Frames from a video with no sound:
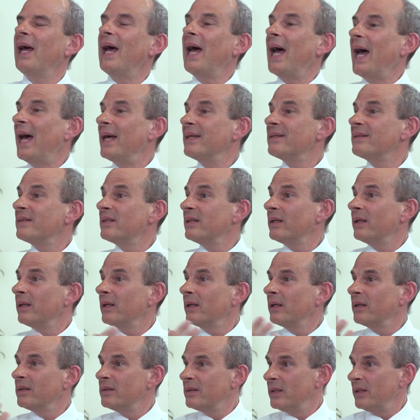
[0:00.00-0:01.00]
has to
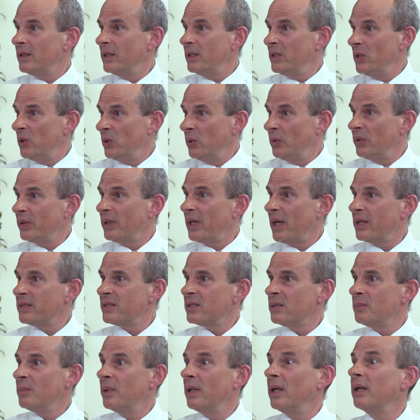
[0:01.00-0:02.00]
consider you, the
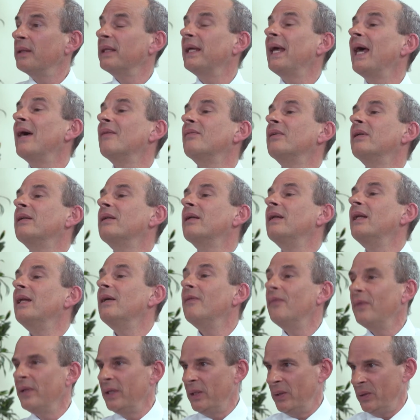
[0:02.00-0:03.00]
customer, and they have to
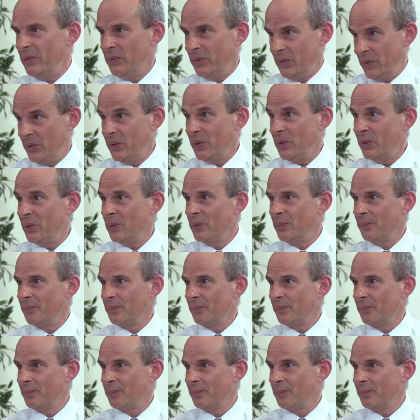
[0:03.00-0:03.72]
deliver to you.